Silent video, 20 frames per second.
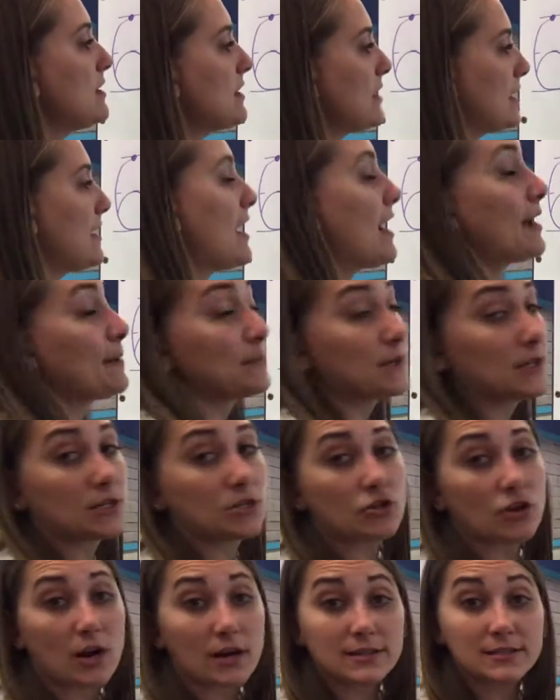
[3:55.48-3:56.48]
And I'm going to
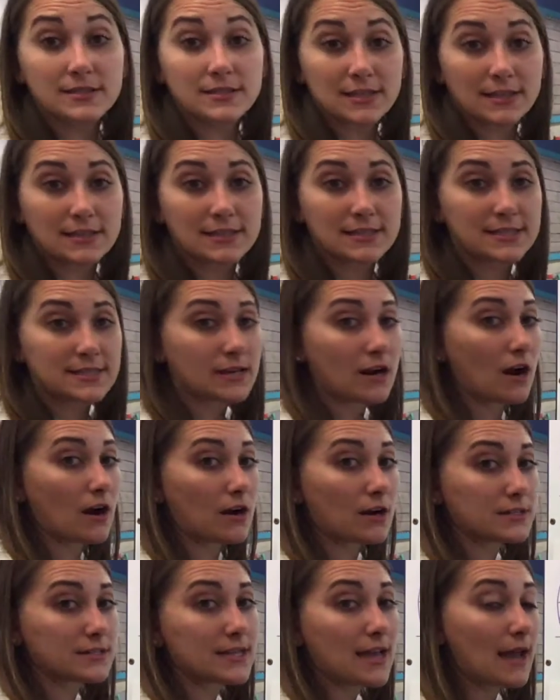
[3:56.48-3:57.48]
draw 6
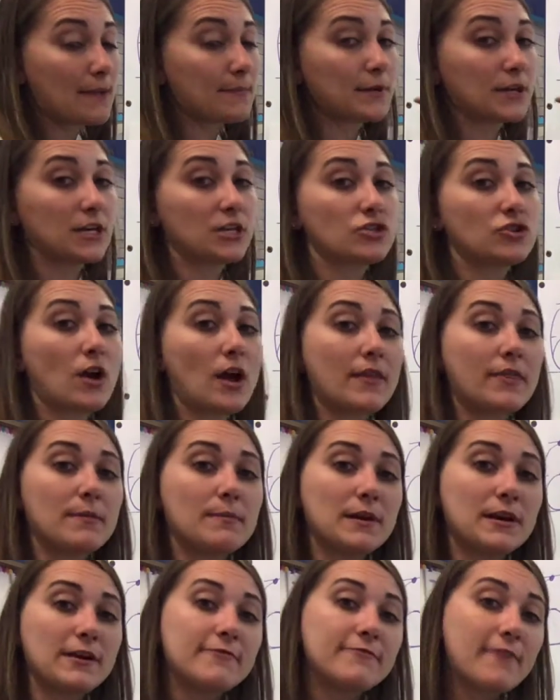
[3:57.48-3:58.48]
stars. I'm going to draw them
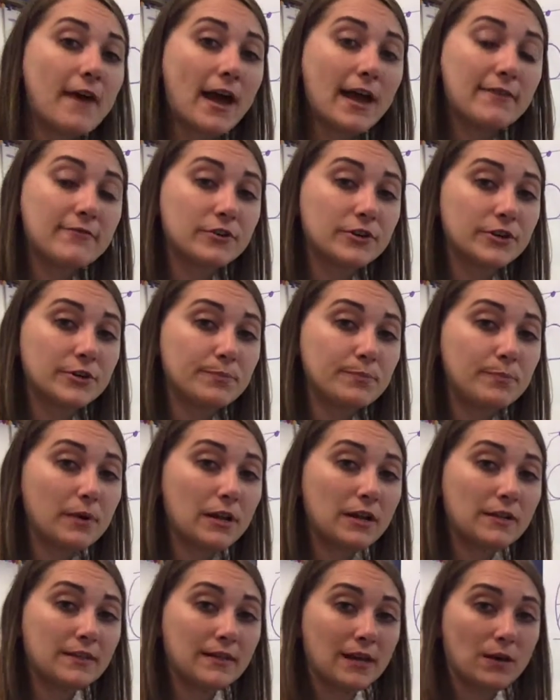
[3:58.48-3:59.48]
in a 5 group
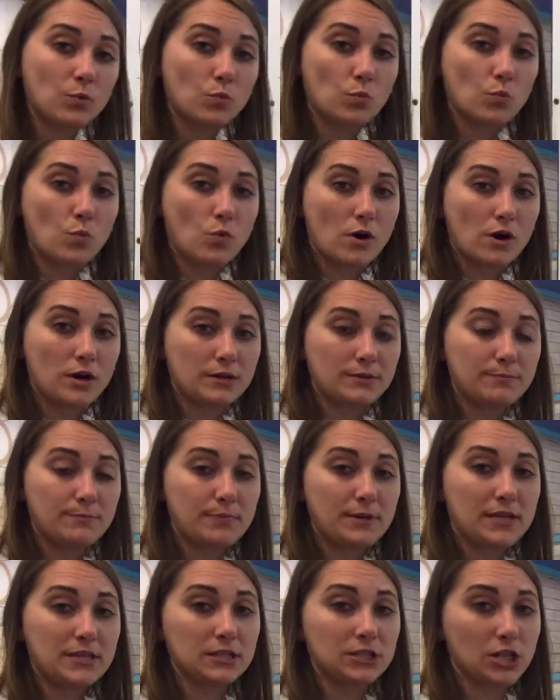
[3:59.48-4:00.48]
and then 1
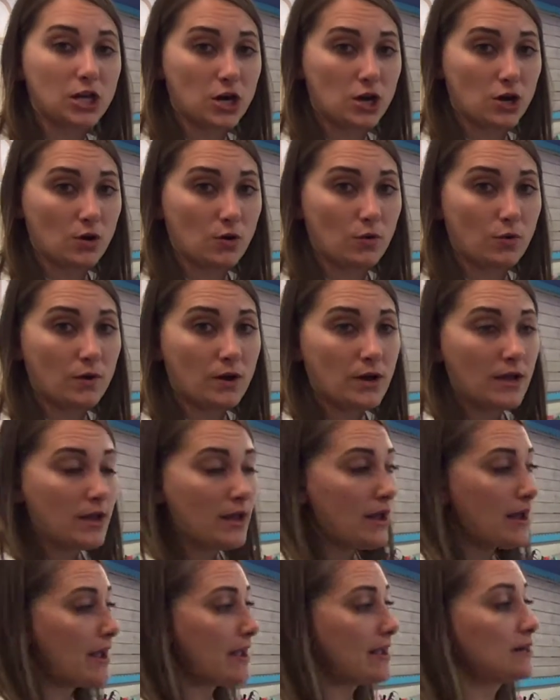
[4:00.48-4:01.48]
below.
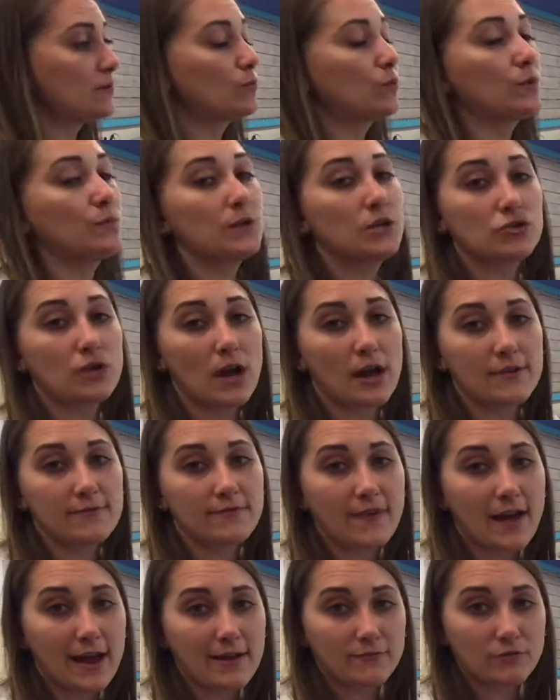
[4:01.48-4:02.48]
And when we draw in
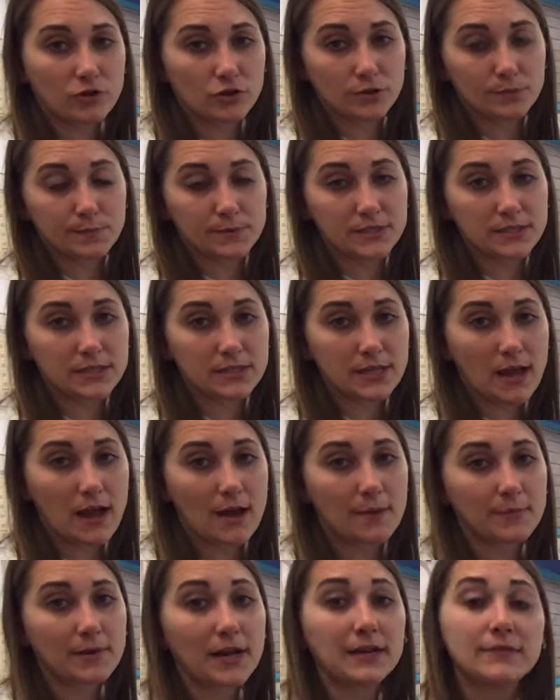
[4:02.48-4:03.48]
5 groups,
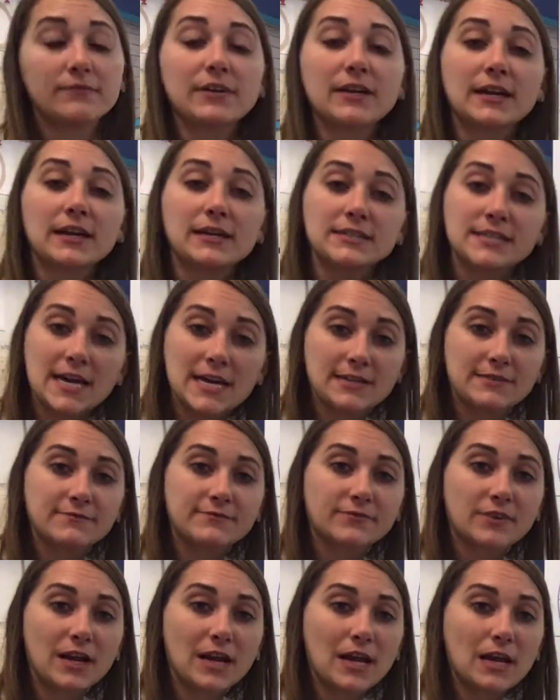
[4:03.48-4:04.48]
kind of like a 10
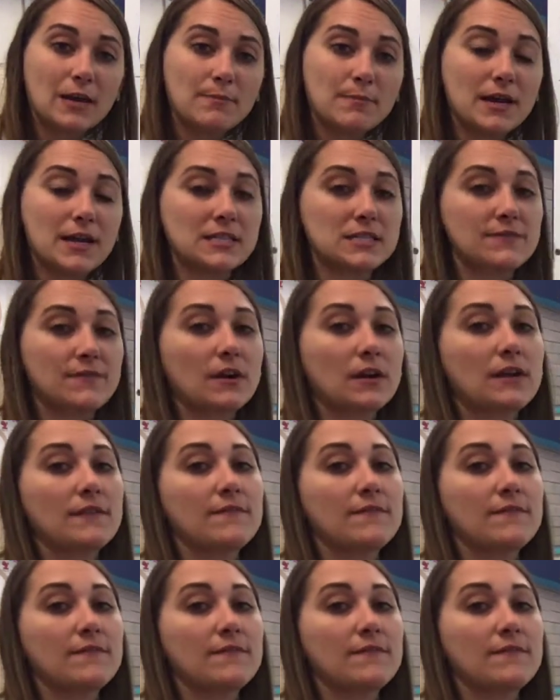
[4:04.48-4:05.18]
frame, it's very